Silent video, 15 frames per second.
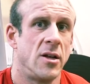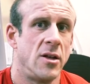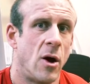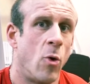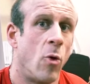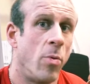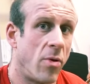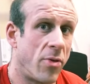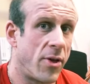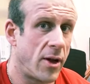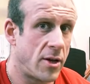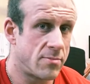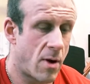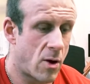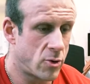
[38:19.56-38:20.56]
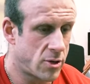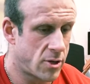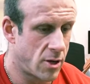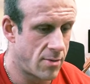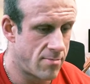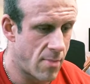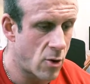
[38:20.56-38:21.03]
notable things
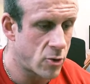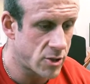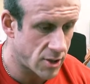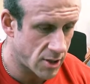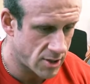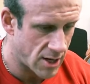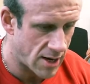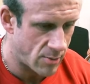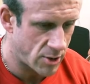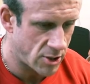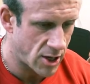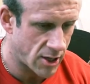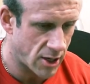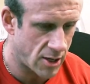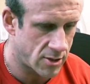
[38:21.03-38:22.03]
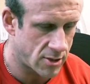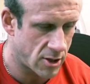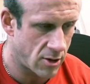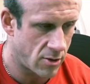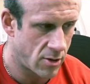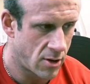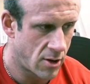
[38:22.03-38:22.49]
most of the time we check in. So
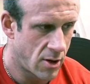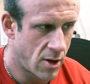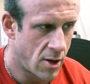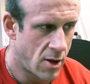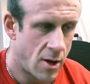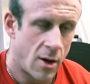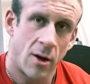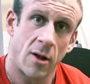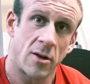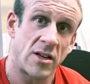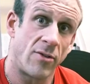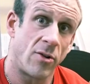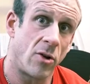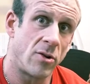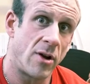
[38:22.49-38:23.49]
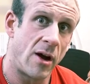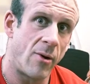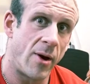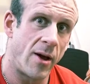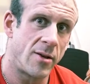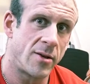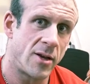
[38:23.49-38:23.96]
let's have a look
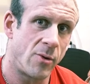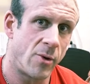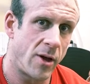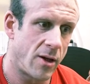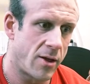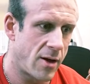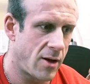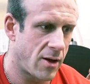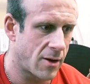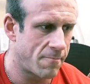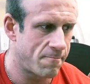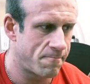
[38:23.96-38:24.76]
now, and see what you think.